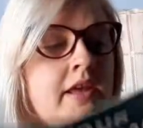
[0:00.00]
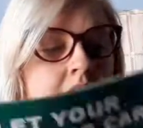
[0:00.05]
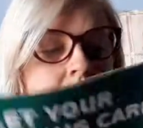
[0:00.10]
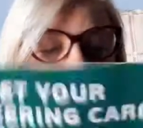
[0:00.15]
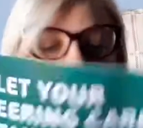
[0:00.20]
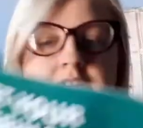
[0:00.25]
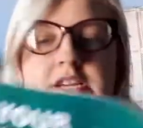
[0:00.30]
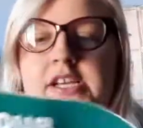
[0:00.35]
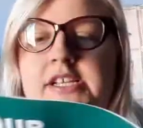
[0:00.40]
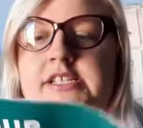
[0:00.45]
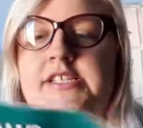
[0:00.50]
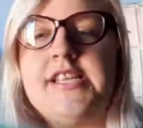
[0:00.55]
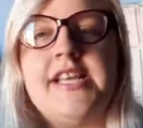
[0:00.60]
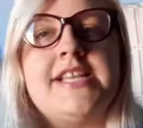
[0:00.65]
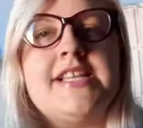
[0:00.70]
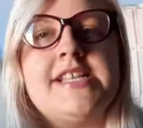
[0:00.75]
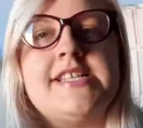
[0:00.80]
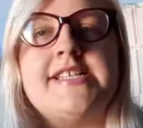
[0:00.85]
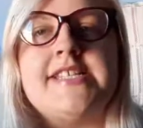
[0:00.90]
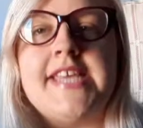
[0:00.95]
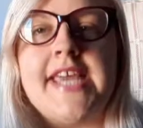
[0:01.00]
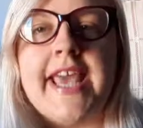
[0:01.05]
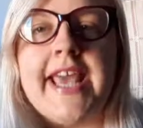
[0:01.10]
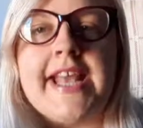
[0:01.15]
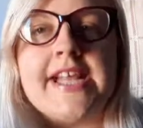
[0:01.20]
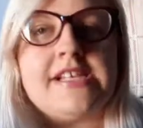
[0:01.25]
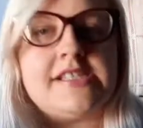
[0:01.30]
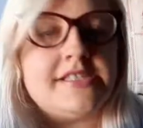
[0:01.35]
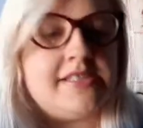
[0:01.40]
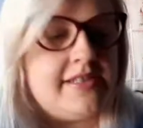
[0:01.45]
you could sit in the
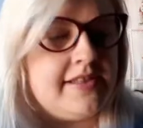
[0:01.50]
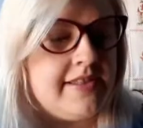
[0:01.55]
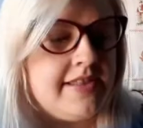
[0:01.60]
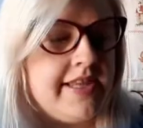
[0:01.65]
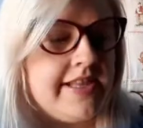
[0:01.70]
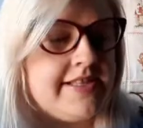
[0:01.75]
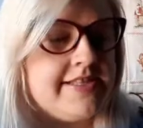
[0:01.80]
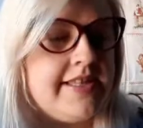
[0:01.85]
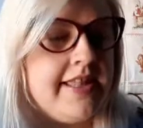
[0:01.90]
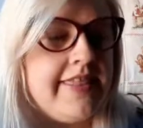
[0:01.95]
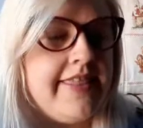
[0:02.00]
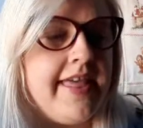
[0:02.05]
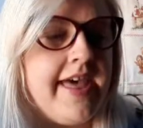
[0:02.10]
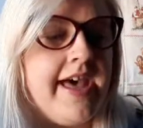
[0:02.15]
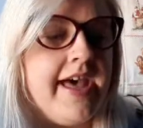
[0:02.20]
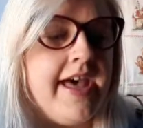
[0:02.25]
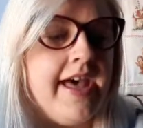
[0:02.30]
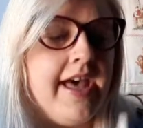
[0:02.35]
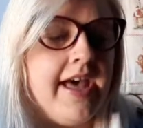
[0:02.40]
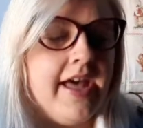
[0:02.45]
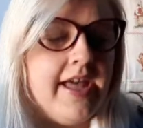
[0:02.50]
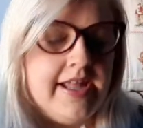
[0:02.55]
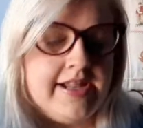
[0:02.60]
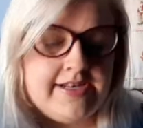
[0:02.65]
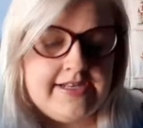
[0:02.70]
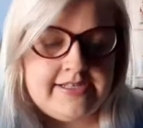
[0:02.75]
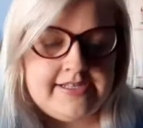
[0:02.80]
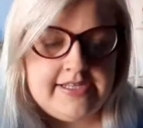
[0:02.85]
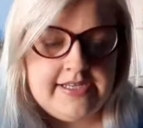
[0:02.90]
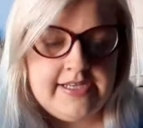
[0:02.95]
seats and things like that.
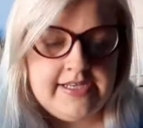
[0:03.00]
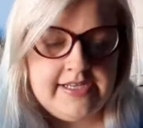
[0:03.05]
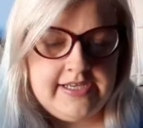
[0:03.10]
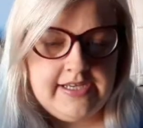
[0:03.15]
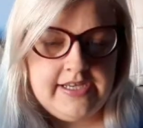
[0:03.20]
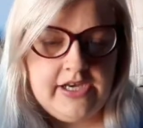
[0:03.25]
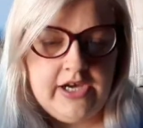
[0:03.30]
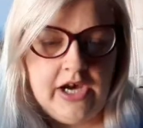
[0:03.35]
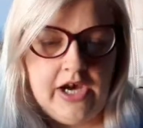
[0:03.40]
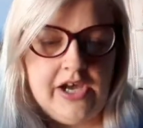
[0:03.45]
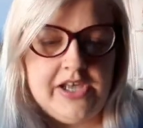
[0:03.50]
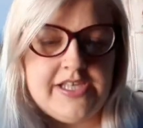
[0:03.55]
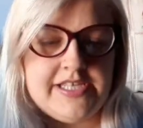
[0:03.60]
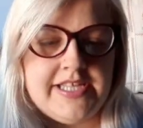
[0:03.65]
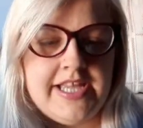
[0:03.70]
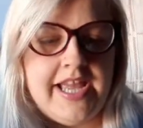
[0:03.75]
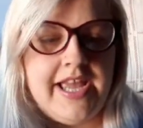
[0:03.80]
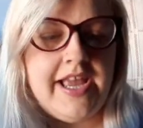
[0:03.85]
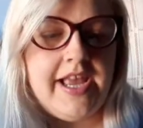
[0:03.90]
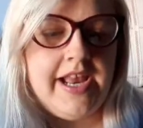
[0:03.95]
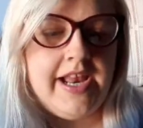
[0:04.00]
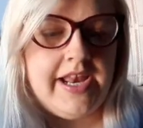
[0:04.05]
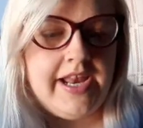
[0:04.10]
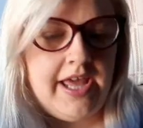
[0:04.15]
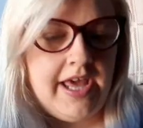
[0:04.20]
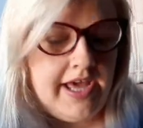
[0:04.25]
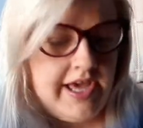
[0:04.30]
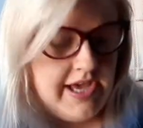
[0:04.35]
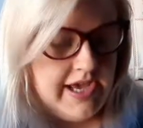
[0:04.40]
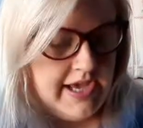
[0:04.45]
And I sat in
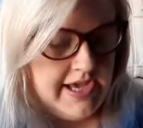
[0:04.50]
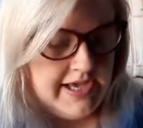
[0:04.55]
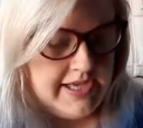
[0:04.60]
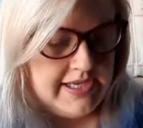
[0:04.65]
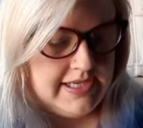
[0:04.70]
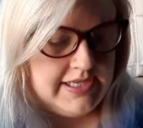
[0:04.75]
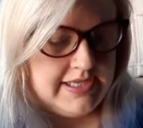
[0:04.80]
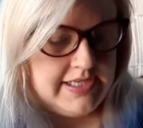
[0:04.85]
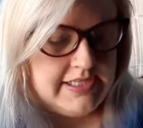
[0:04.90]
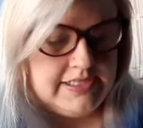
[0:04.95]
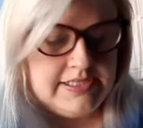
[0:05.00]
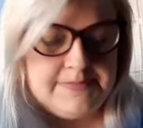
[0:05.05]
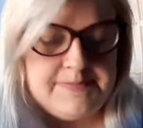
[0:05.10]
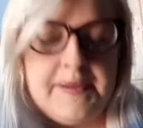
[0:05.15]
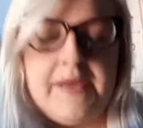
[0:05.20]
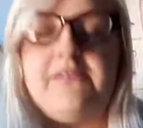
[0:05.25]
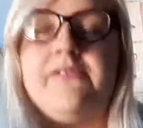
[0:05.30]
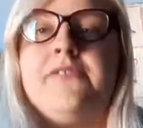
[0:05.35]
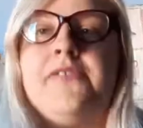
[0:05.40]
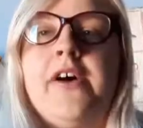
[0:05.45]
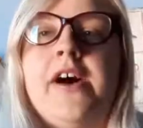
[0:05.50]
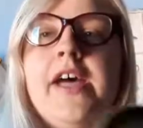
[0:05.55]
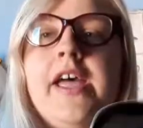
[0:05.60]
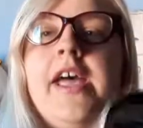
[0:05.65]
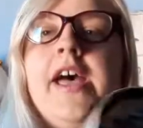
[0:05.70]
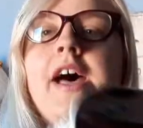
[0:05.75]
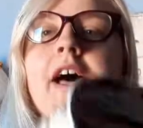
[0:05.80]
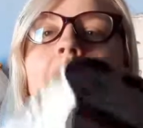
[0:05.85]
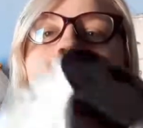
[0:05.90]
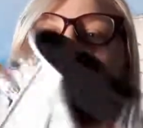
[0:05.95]
a
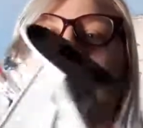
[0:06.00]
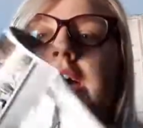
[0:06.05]
Spitfire,